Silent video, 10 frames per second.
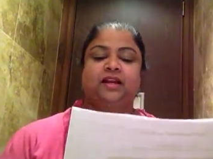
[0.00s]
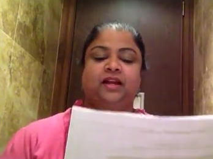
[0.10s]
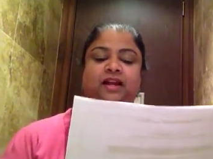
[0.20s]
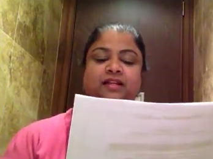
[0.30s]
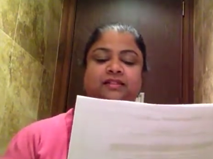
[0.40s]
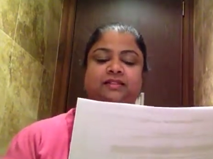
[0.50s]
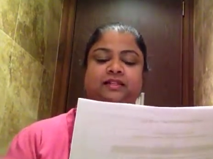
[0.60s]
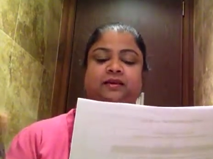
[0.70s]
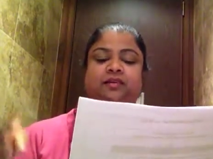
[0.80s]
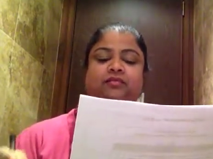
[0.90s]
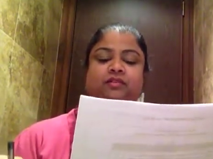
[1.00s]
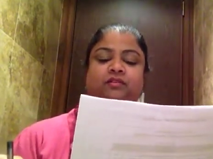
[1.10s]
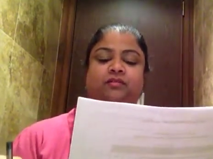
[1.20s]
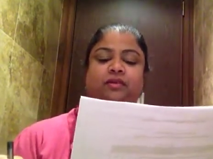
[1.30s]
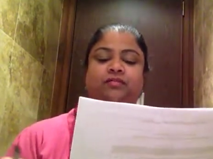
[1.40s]
And uh, if the
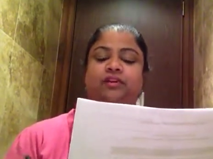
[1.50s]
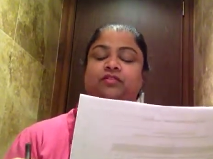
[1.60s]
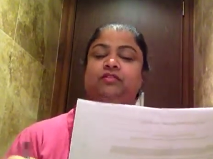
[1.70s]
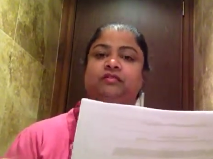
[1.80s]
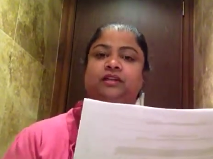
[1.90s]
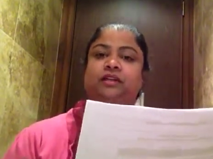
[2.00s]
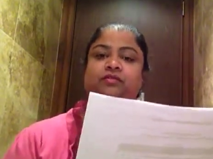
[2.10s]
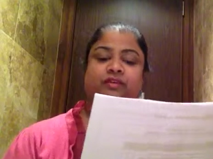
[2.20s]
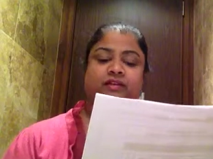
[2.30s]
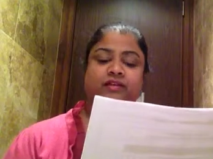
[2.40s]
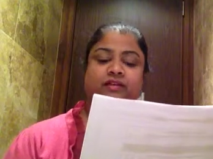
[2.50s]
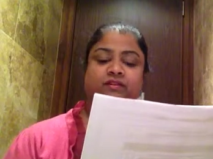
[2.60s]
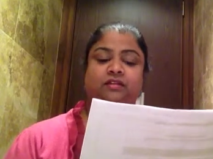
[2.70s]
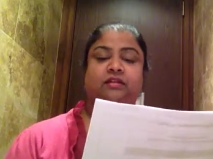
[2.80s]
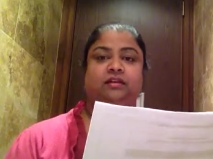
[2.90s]
if there is no significant
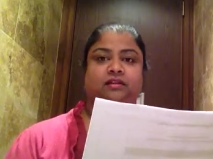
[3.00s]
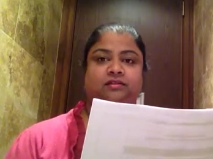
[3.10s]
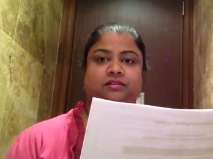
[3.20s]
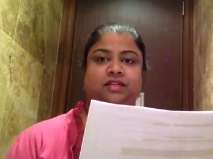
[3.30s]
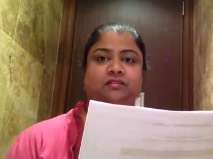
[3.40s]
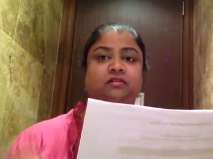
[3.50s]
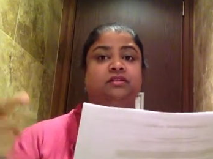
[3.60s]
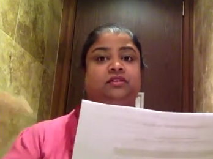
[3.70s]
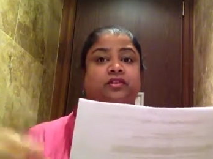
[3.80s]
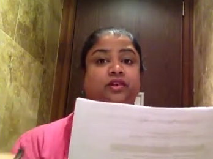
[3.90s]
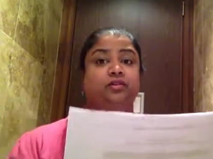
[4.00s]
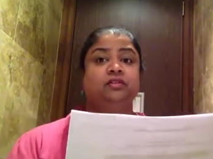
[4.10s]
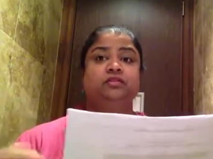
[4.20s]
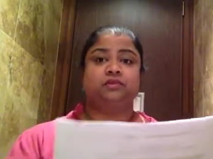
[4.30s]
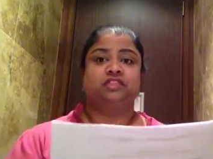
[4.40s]
DVT in ultrasound, the
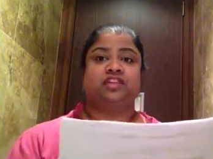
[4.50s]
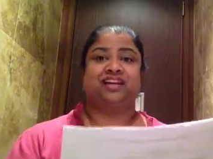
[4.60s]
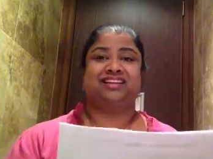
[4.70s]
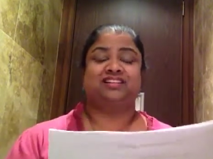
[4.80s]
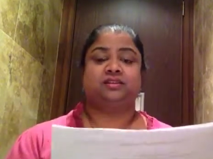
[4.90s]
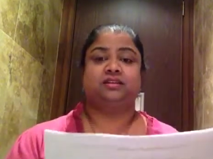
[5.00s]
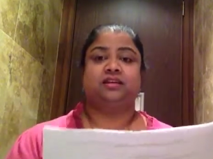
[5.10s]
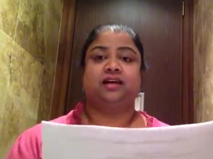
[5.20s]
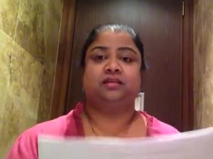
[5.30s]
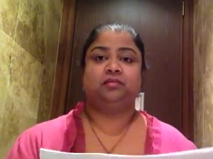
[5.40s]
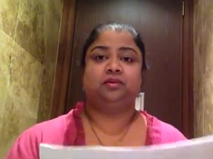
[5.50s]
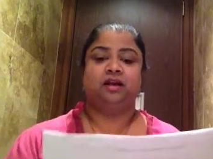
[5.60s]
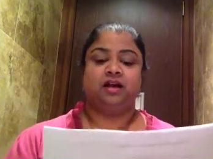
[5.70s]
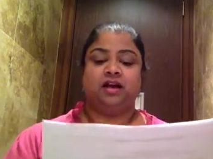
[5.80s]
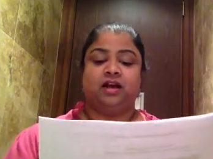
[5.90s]
radiologist will check the D-dimer,
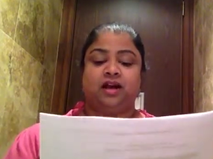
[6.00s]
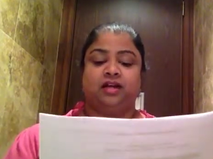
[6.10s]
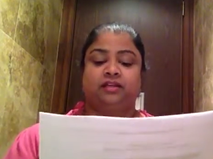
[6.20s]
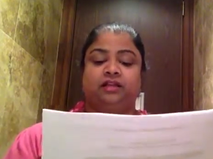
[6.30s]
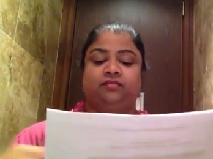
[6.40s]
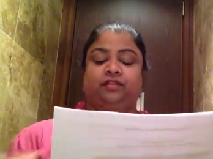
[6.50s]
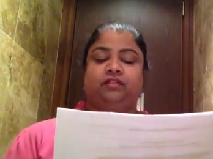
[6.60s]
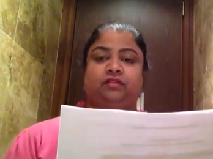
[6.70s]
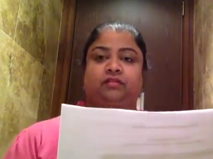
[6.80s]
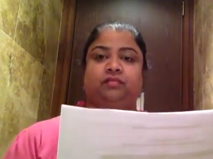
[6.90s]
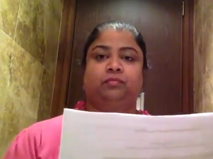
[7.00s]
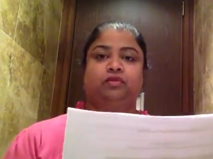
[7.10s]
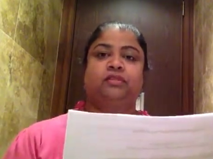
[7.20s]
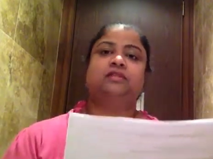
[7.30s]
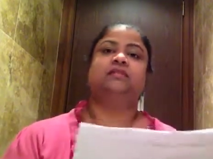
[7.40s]
and if it's
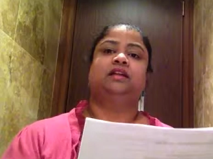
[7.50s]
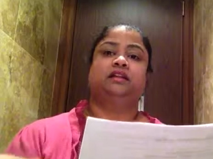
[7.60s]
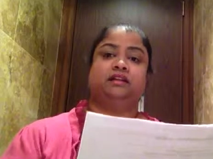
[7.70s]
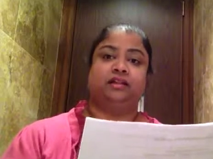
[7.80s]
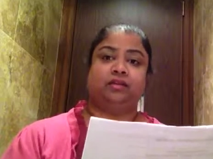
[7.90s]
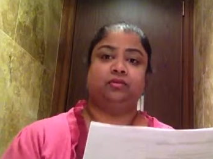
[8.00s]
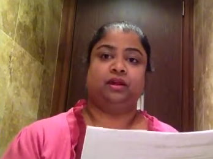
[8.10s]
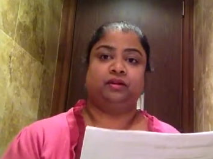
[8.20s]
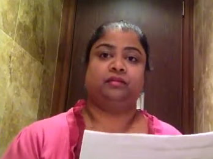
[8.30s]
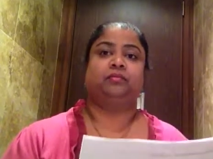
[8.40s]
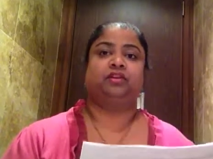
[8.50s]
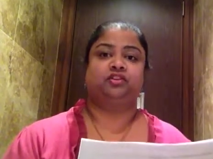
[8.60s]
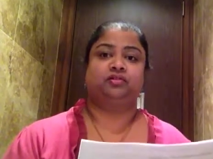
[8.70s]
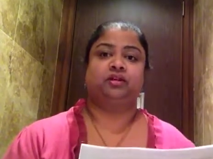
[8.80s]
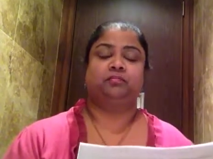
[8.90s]
positive, then they will ask the
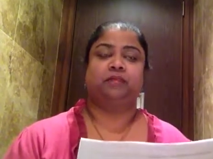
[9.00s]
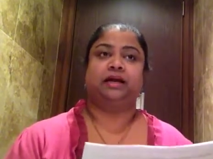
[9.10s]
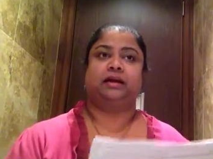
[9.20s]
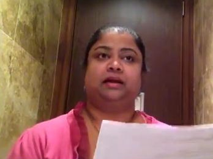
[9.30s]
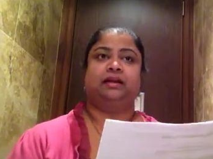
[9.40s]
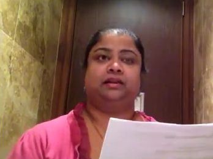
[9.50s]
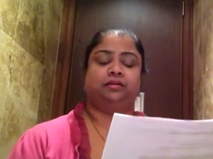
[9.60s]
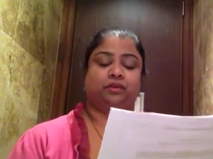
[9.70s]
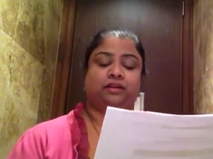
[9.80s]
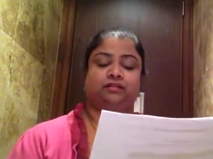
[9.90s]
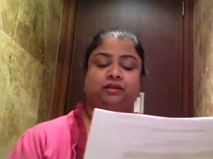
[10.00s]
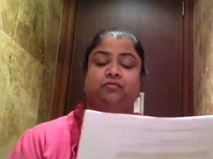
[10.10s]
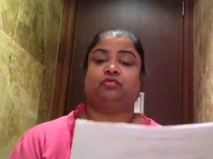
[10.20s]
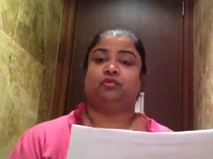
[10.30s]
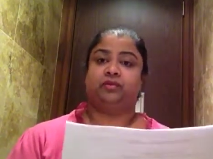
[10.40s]
patient to come back again in a week's time
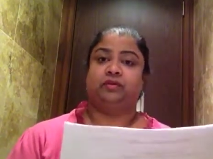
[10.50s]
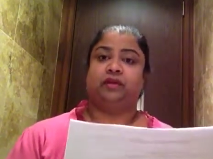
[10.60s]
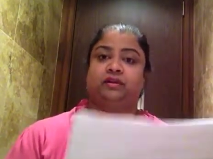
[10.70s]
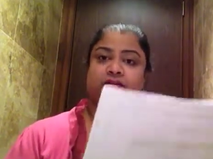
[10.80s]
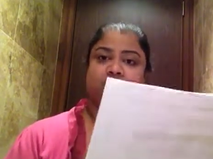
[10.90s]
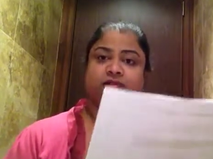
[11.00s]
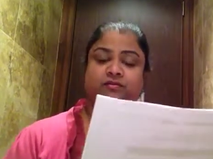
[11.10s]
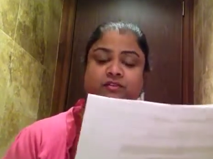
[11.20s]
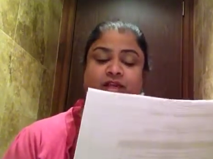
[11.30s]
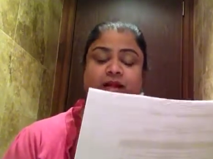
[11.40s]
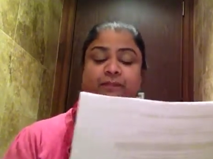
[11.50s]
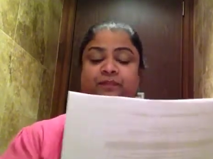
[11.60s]
for repeat ultrasound scan.